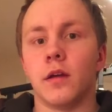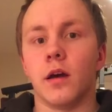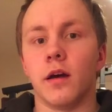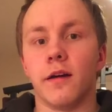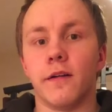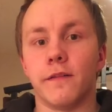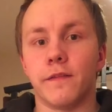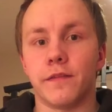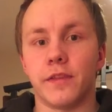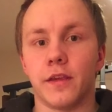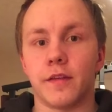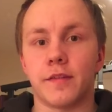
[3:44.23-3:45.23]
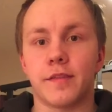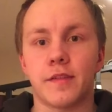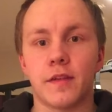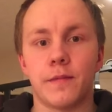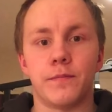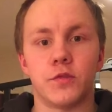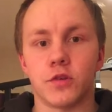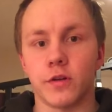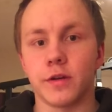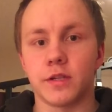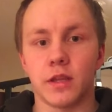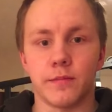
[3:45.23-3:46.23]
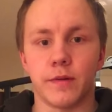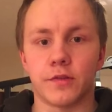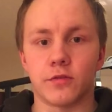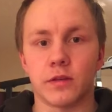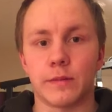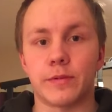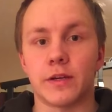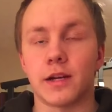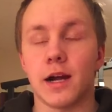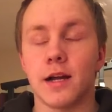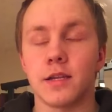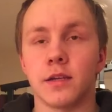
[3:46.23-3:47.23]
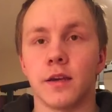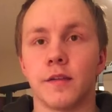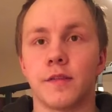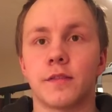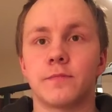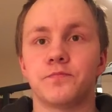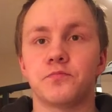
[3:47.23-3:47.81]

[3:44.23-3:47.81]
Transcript: of this journey to the Mr. Olympia contest.